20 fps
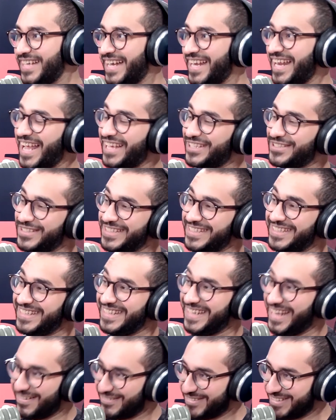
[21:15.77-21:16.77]
I actually
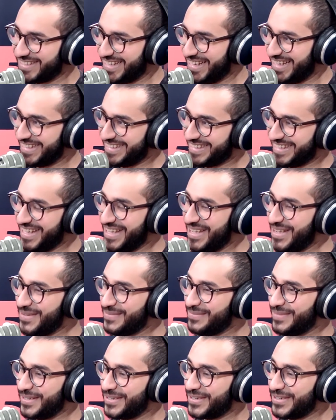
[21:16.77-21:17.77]
never sell it
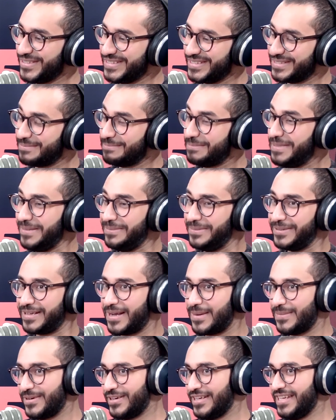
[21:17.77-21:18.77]
because people
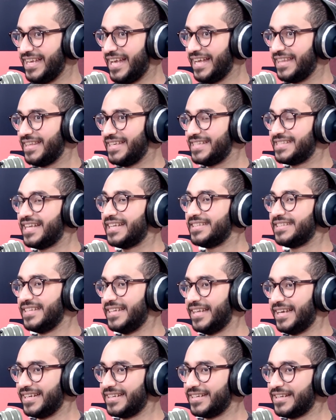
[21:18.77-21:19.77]
come early and they stand
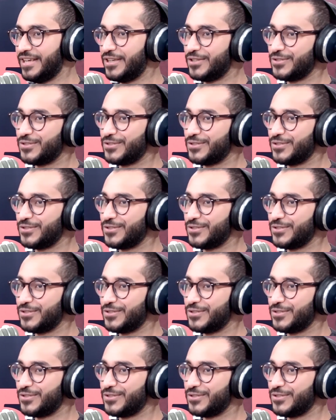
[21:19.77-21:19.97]
in line.